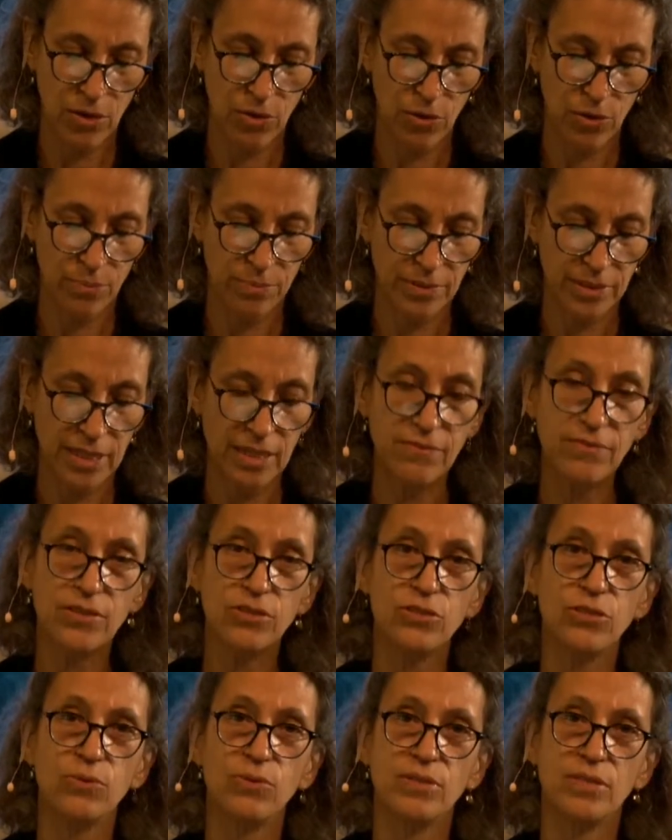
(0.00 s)
or a belief
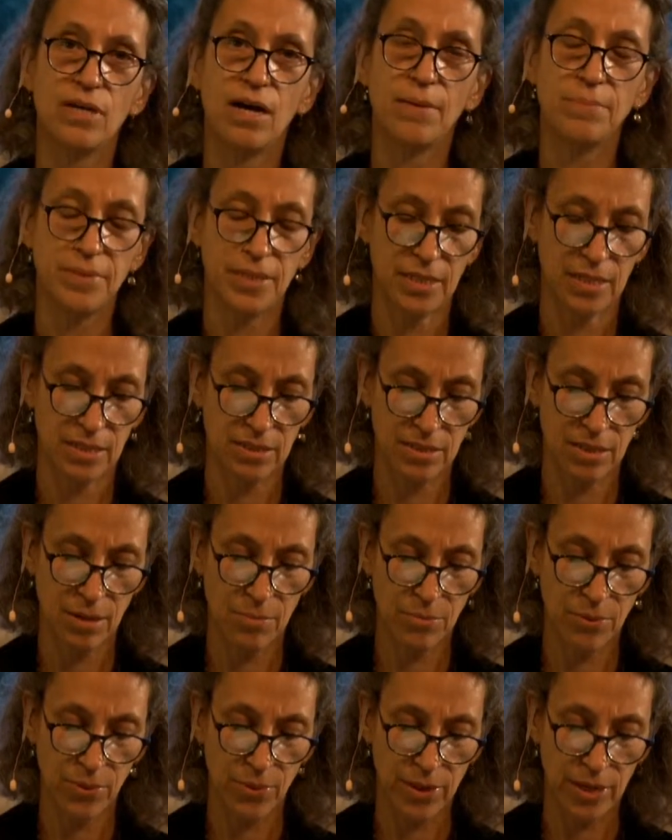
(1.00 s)
that you adopted at
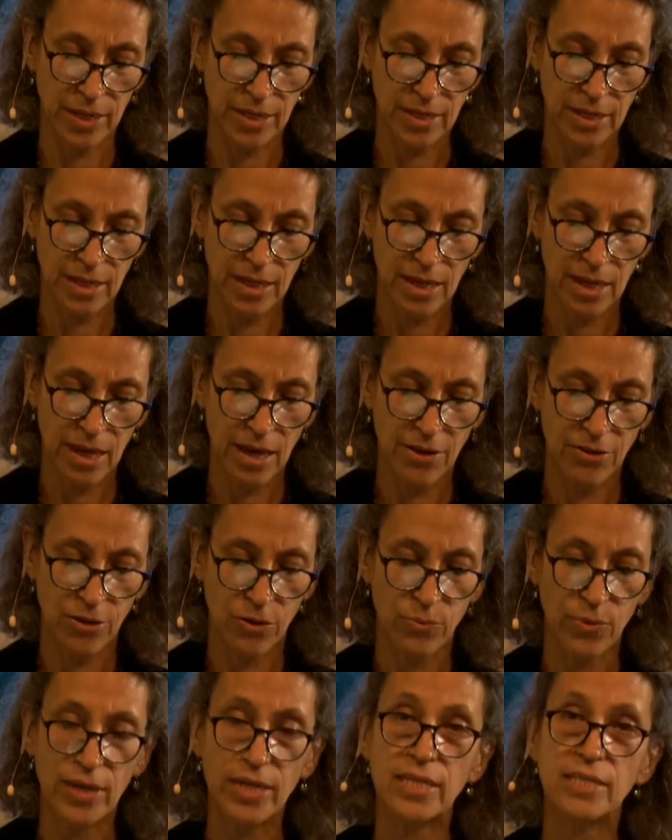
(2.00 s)
some point and
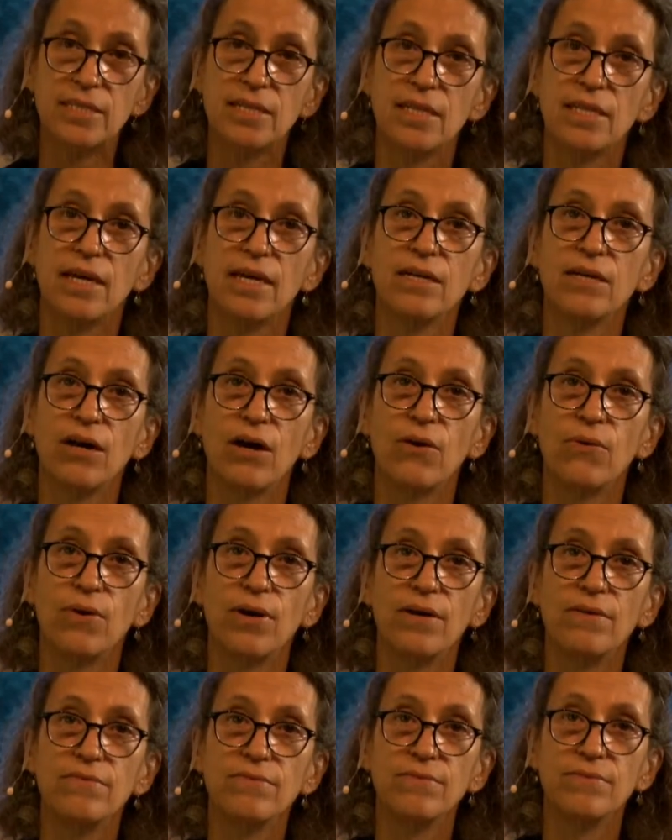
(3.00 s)
are ready to let go
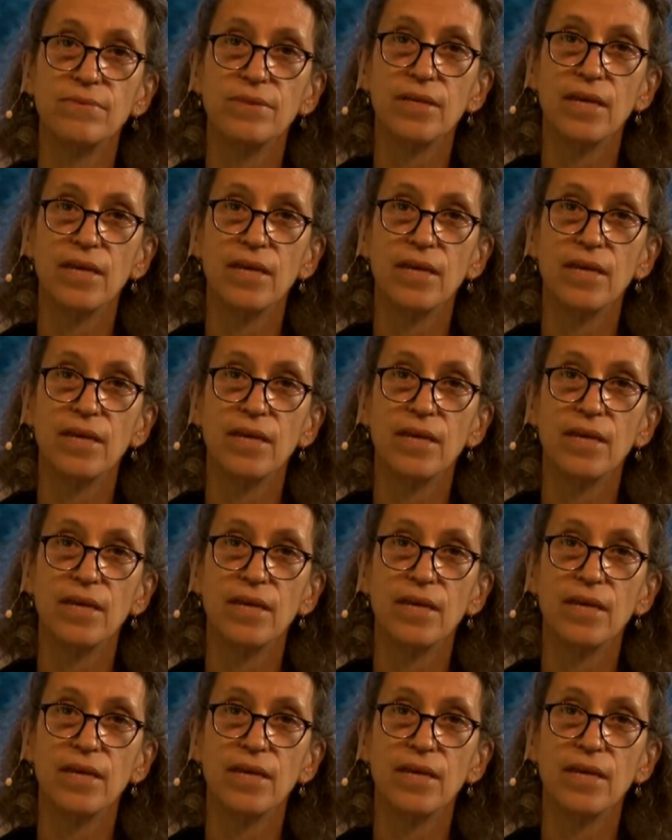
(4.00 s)
of.